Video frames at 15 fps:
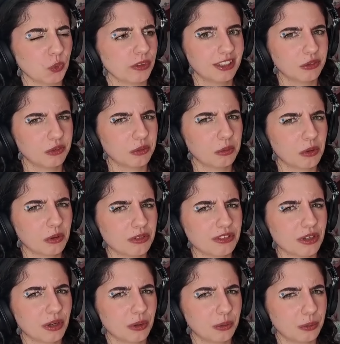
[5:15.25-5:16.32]
They're not the
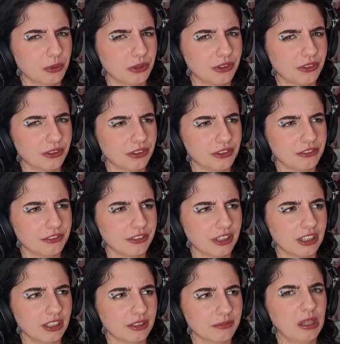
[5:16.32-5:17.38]
most open of
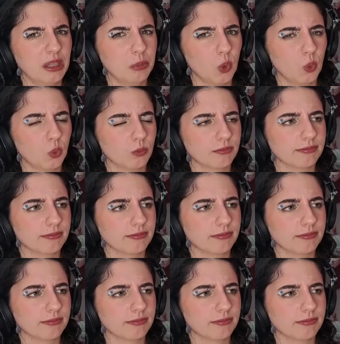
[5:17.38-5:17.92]
uh, people.